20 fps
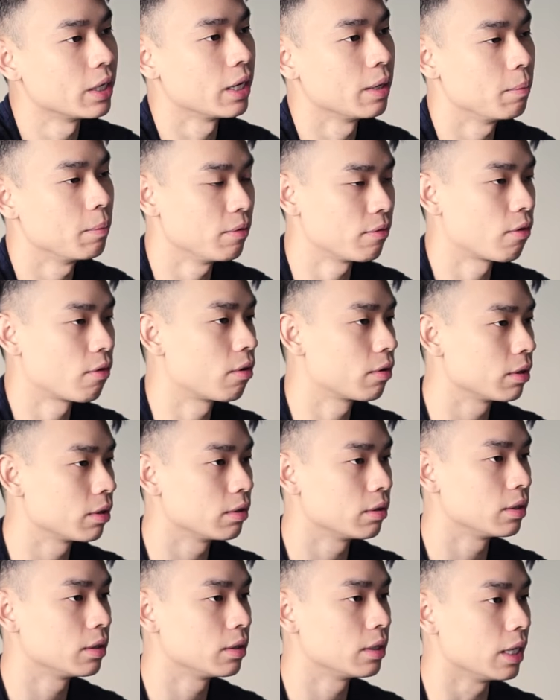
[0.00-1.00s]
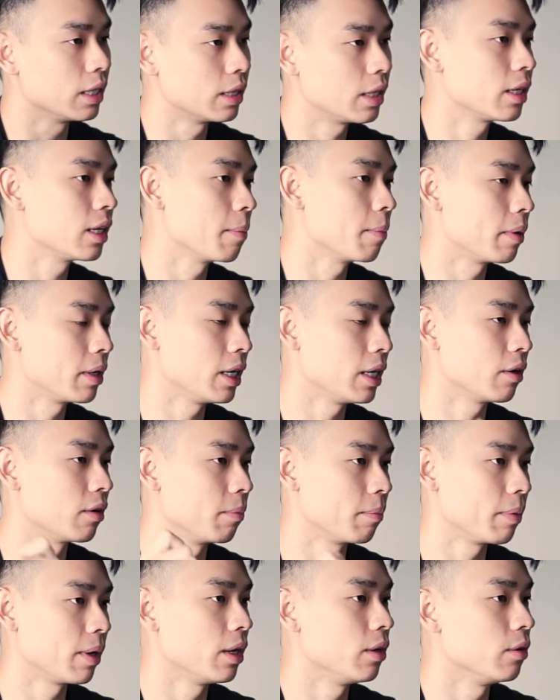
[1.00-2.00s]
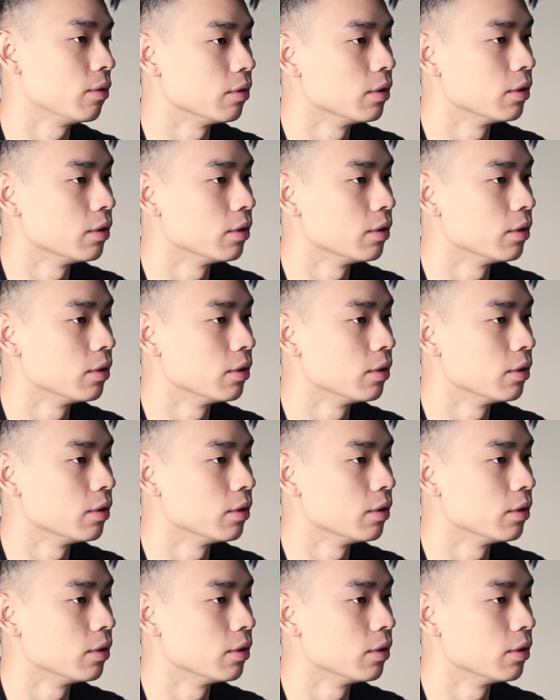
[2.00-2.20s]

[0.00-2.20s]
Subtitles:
before they take the money out and pay you?